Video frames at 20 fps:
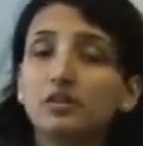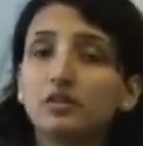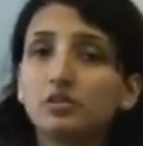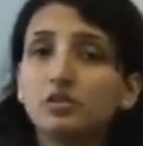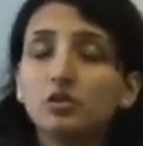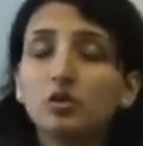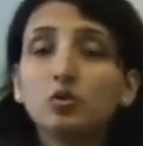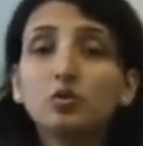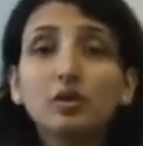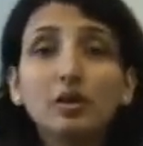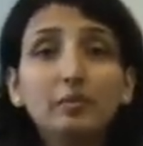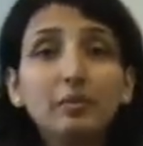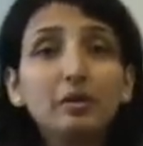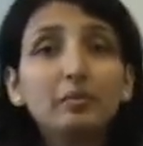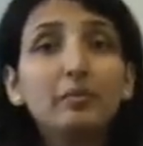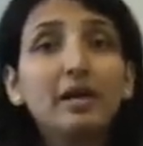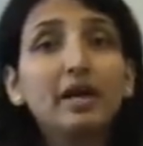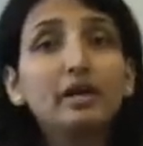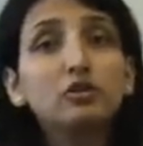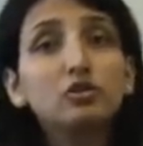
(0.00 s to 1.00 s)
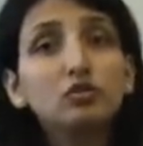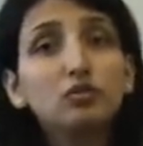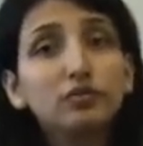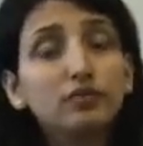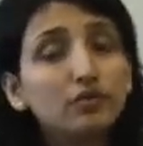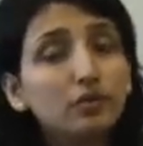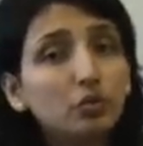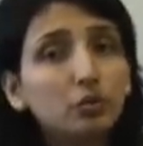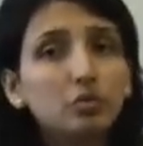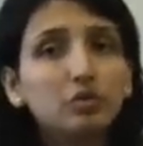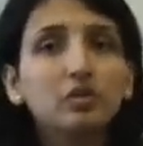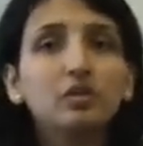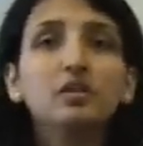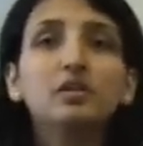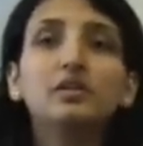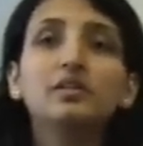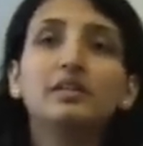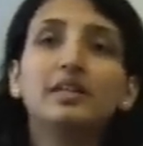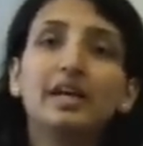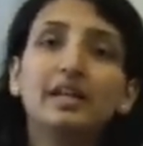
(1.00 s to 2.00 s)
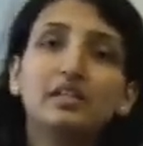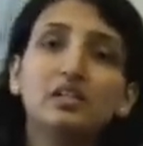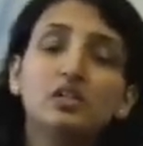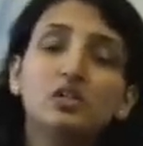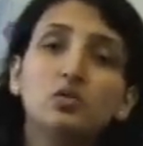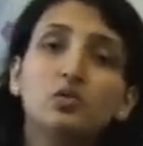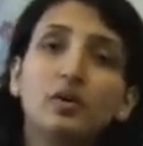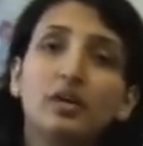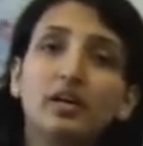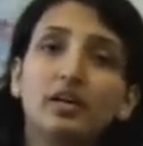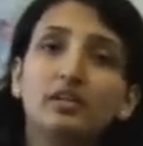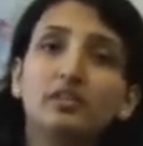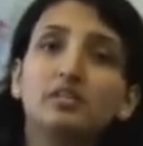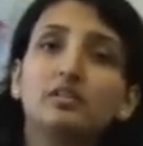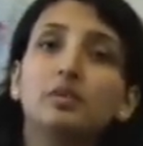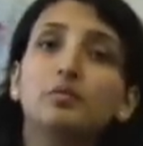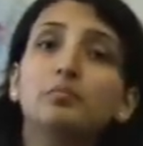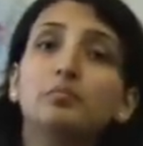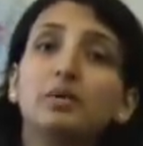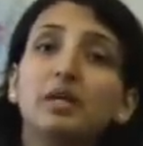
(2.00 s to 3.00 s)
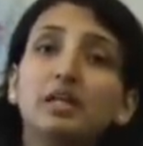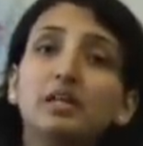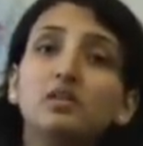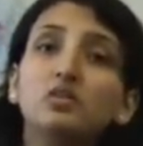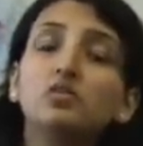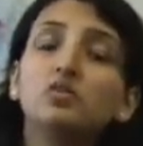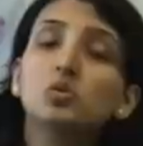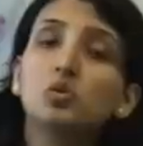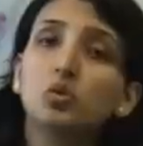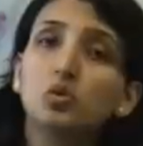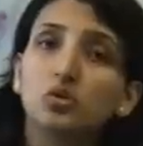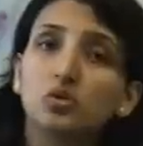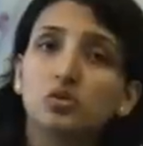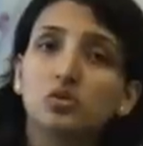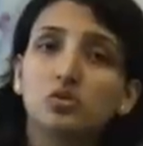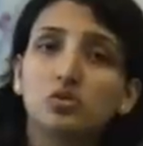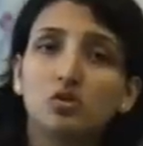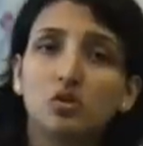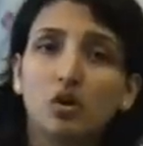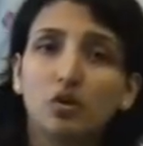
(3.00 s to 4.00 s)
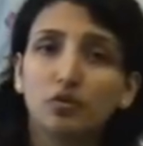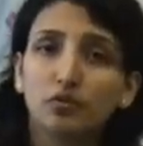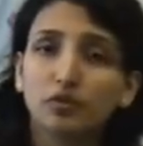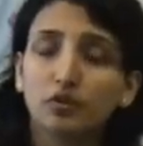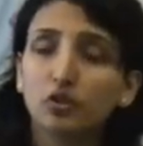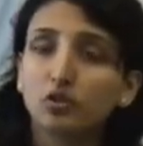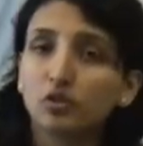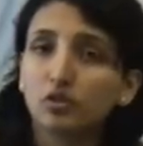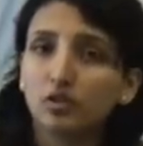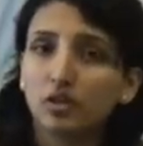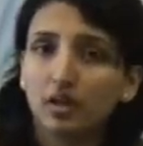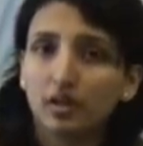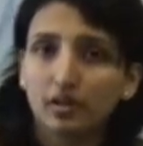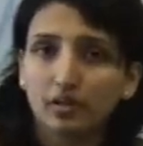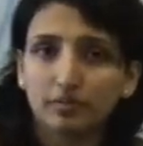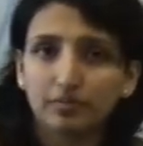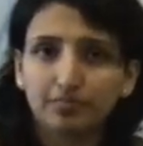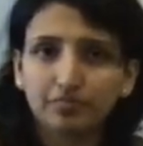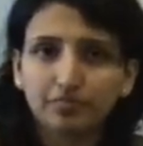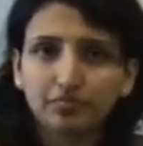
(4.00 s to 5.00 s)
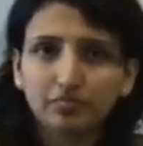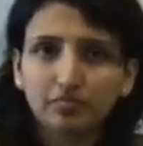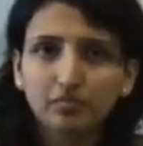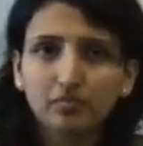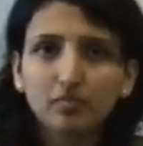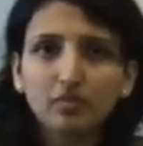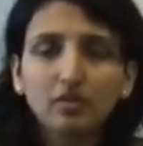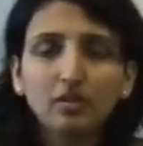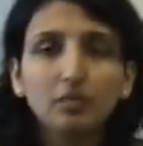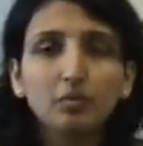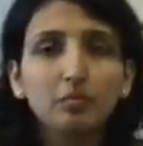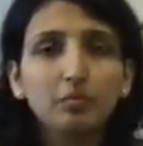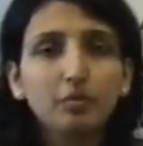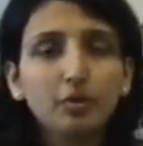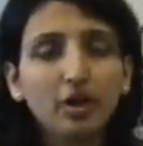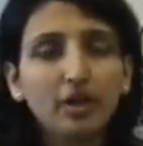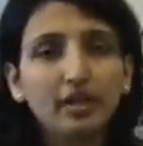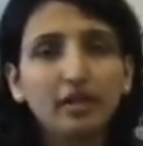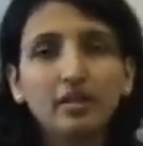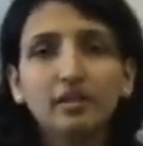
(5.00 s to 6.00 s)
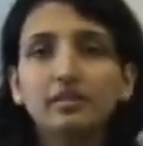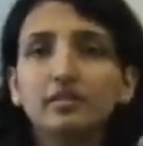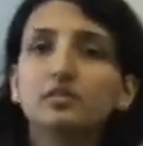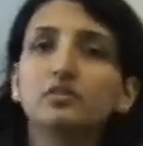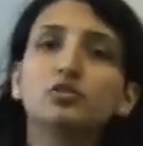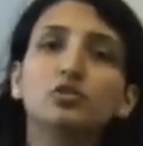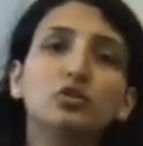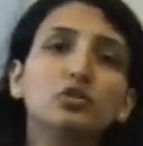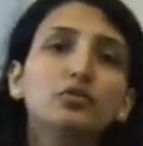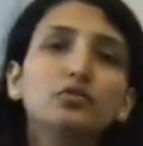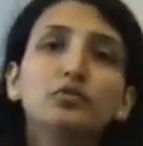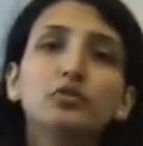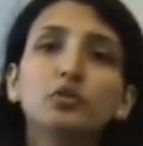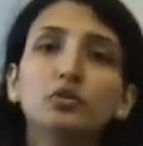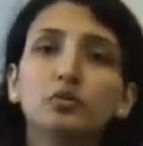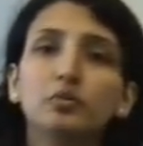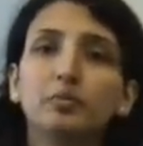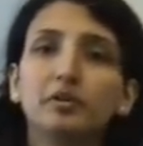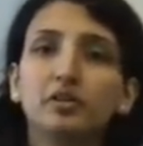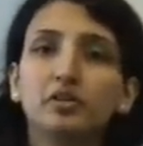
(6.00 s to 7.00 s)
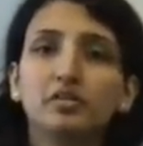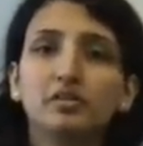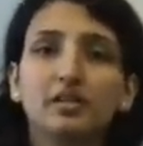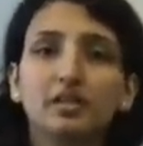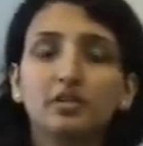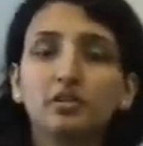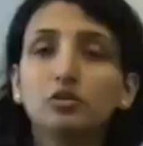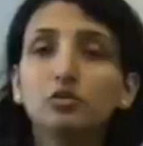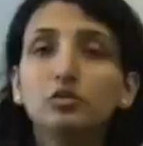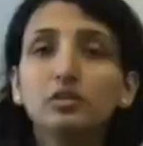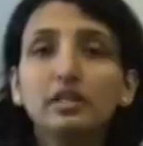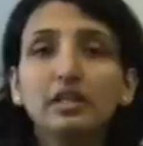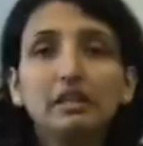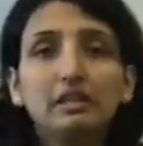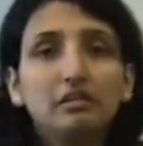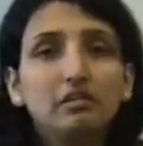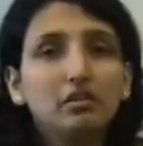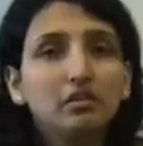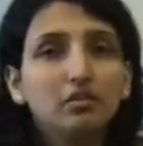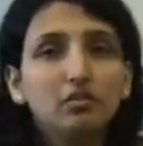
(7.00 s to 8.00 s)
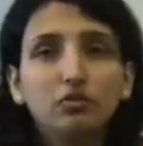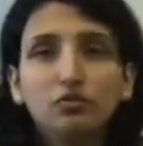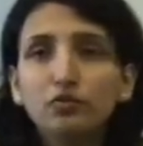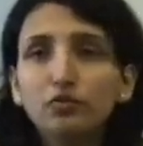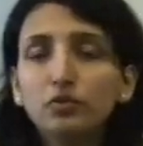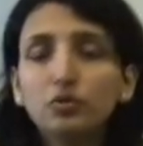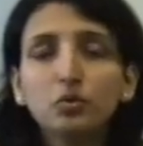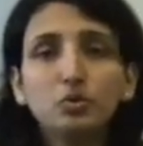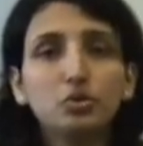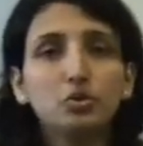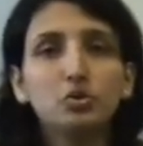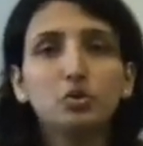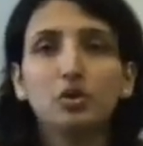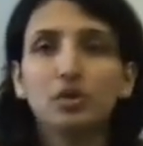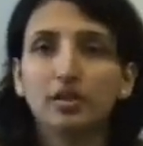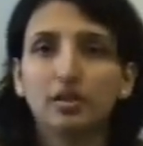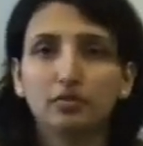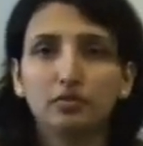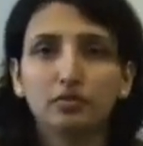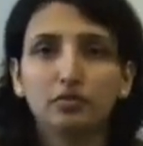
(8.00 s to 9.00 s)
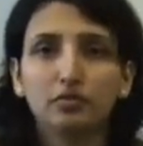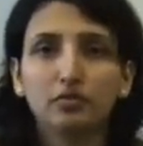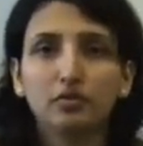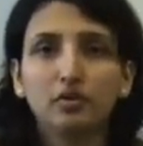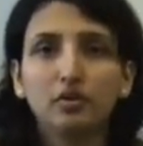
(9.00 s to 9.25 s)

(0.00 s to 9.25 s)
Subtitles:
So coming back to food, that is where the main source of your prana is your food, because you need food to live.